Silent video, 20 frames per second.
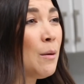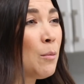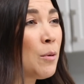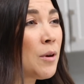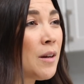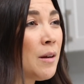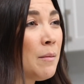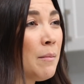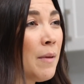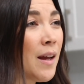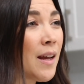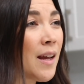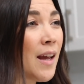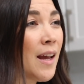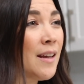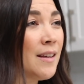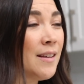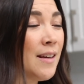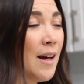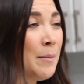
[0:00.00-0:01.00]
then we're gonna make
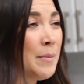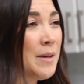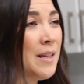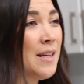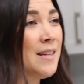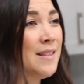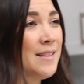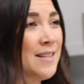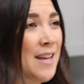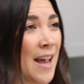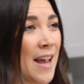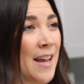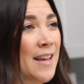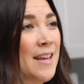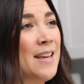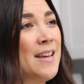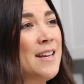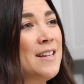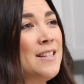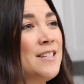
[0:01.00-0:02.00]
a yummy,
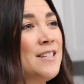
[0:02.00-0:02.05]
tangy,